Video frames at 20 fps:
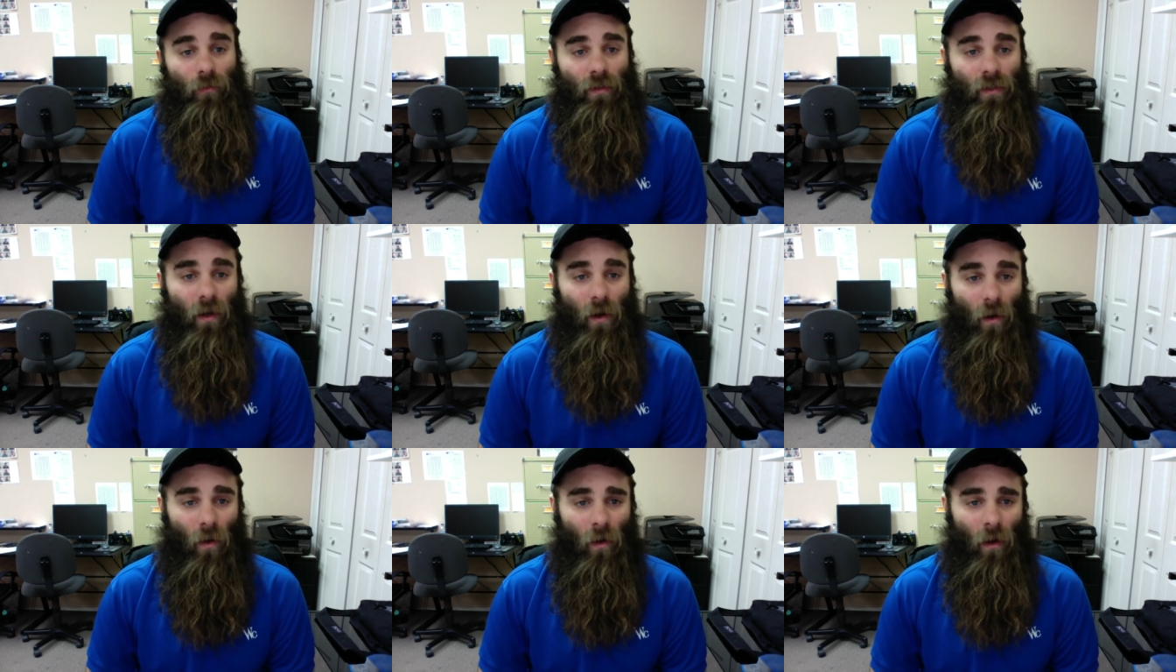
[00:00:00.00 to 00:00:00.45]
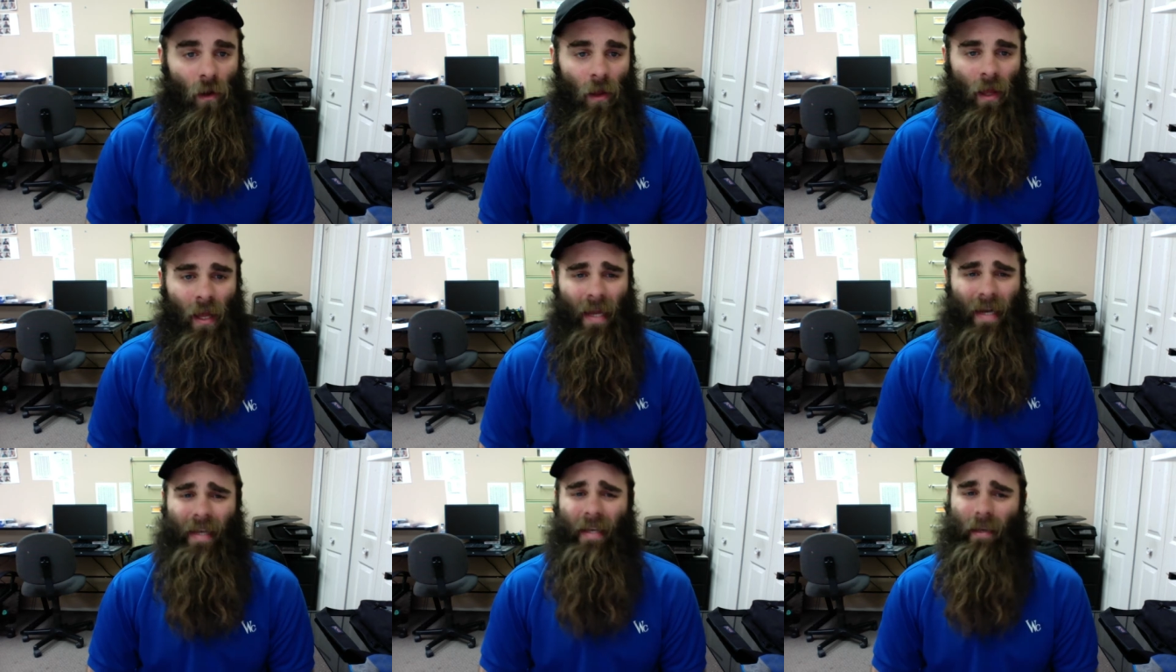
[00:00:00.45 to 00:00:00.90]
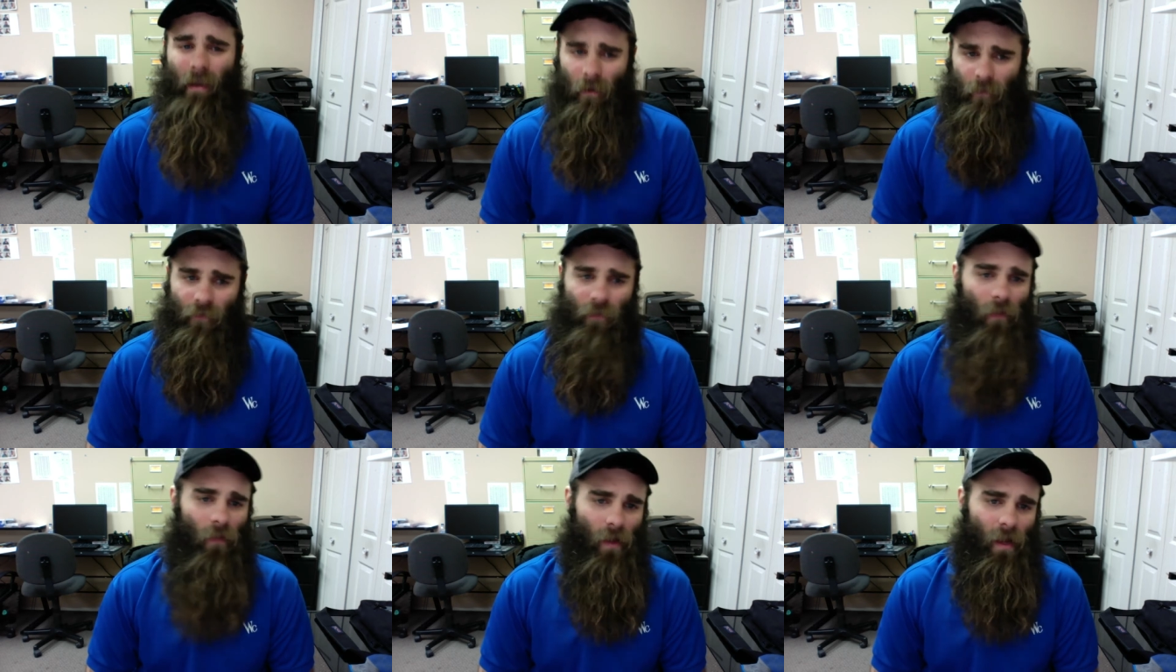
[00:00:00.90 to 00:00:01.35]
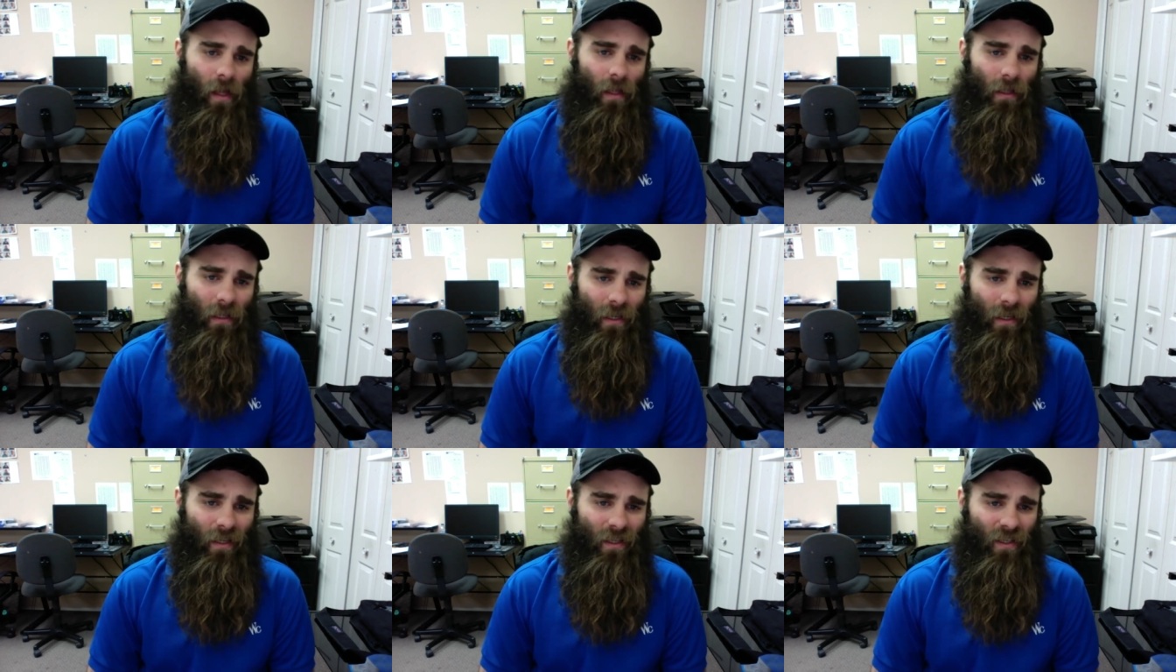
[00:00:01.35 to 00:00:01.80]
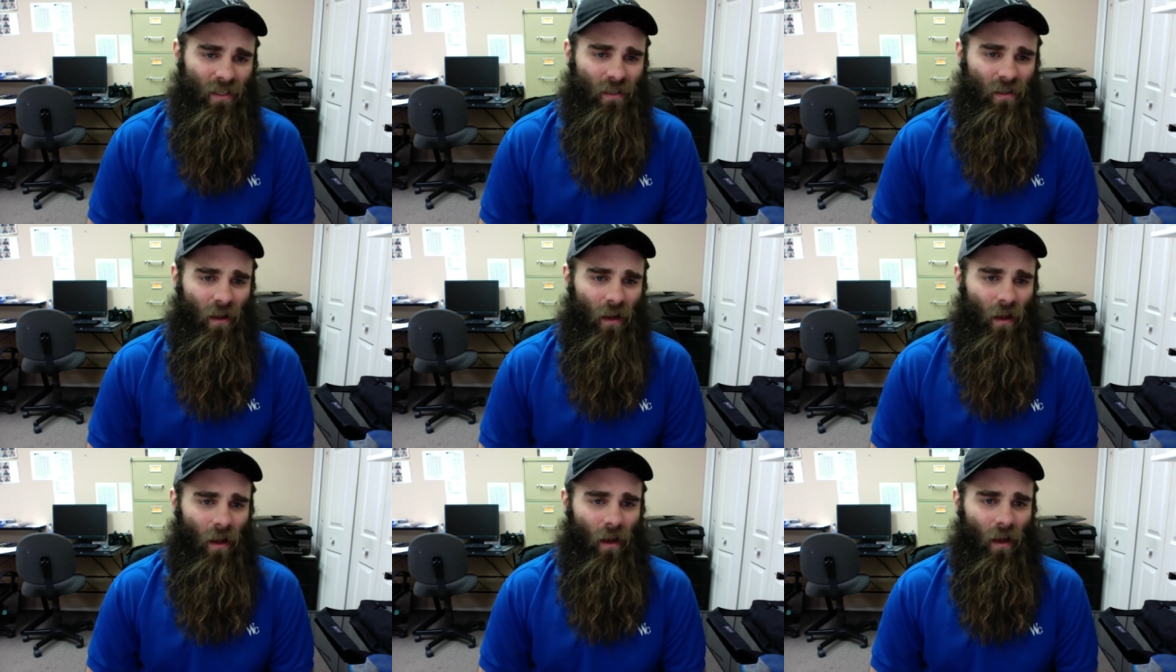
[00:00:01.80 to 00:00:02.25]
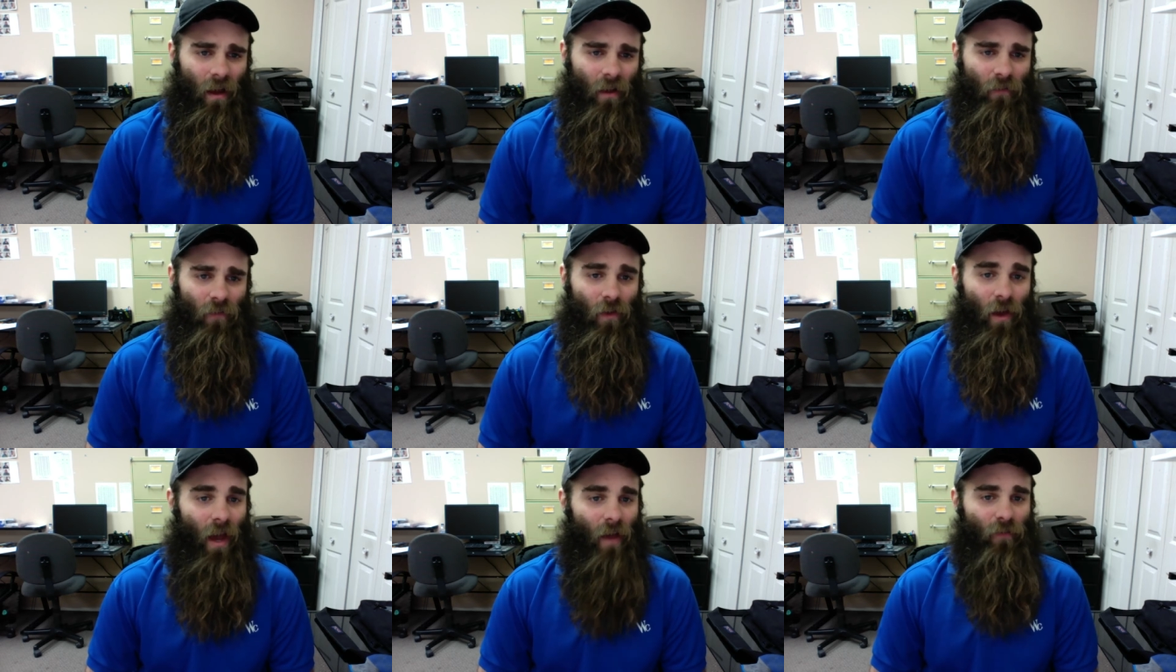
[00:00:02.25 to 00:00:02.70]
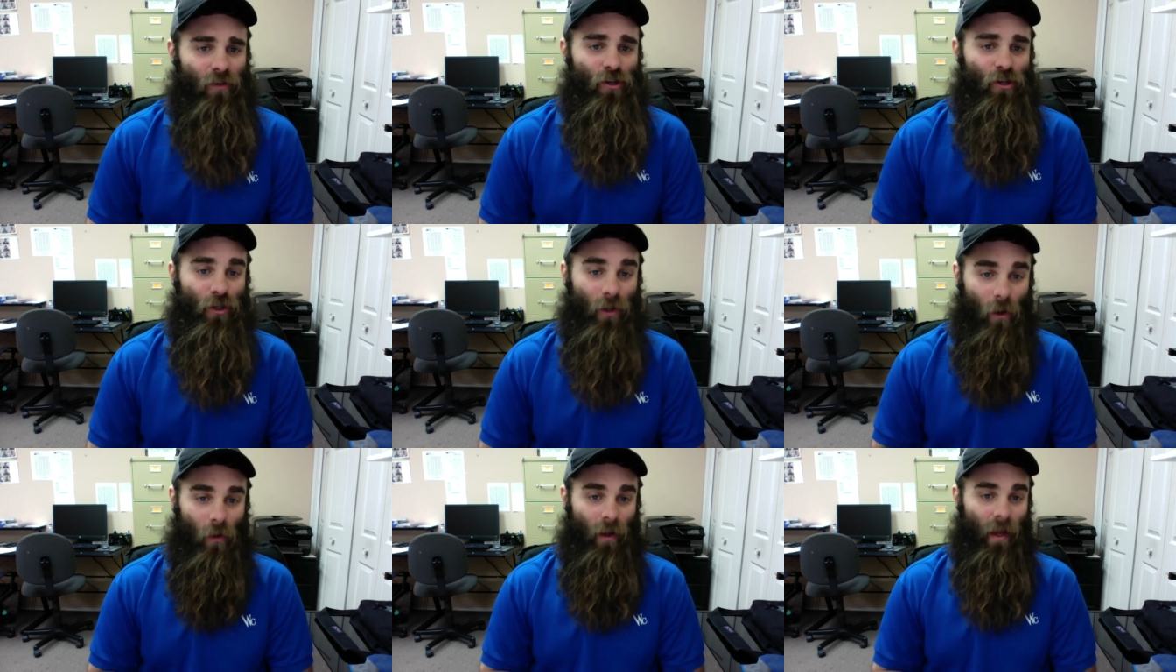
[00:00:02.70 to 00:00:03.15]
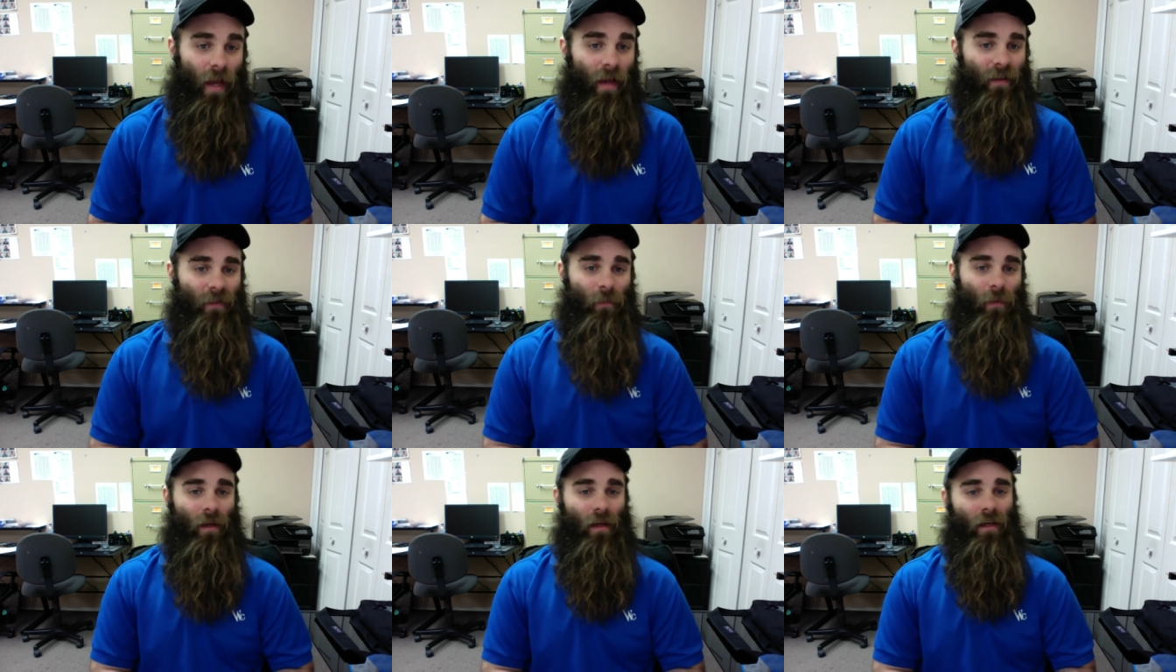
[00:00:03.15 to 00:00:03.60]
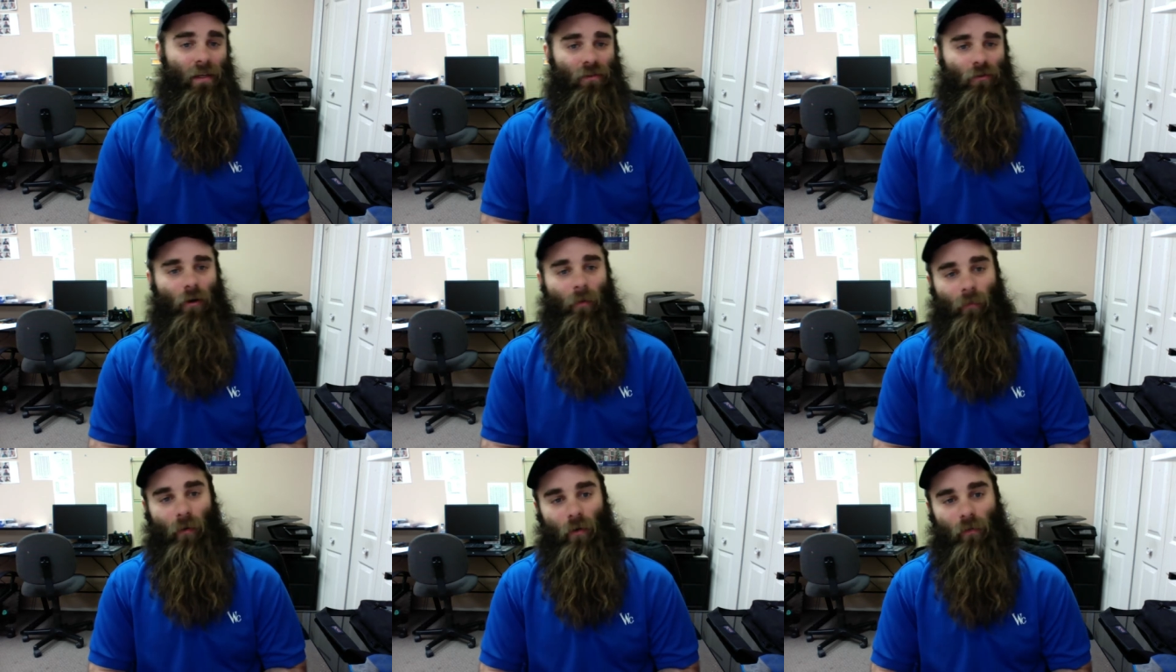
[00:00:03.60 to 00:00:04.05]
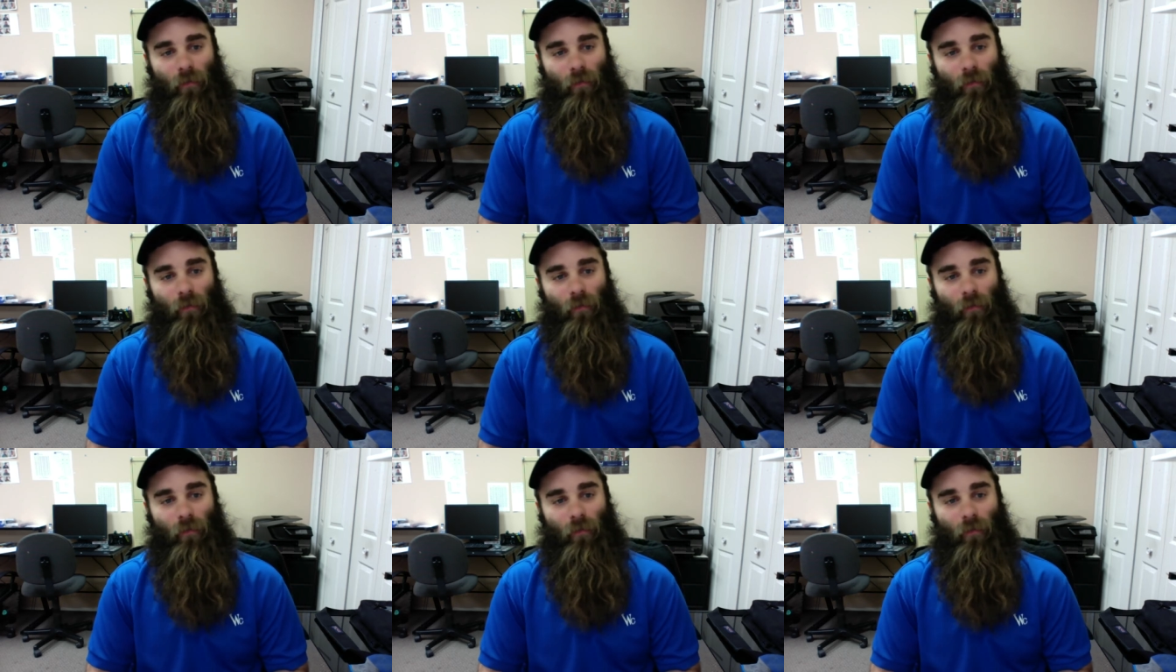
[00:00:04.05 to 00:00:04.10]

So definitely at least if you have a showcase piece or a